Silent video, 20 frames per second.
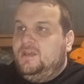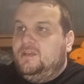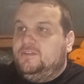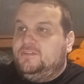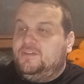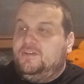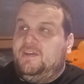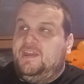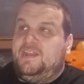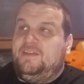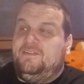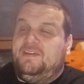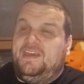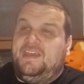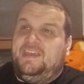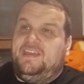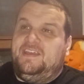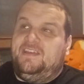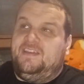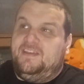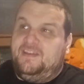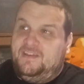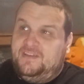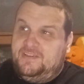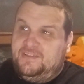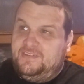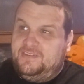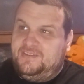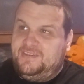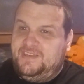So anyway,
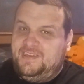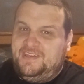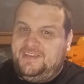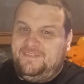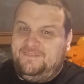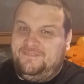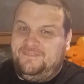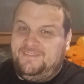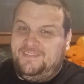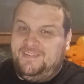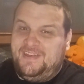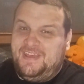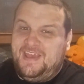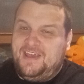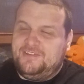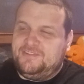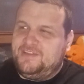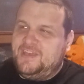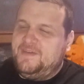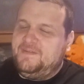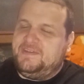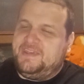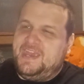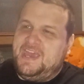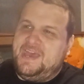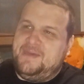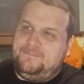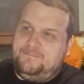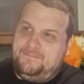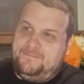she also had
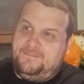a